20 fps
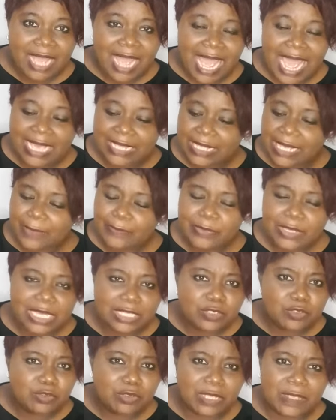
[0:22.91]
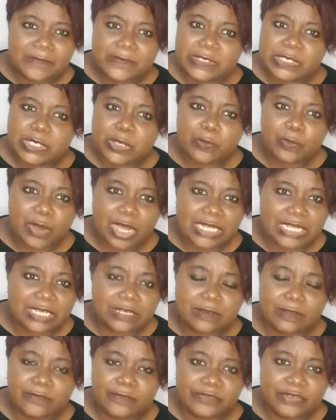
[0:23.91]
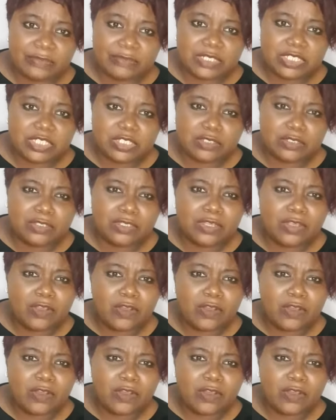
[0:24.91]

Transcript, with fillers: I came here to give someone a confirmation.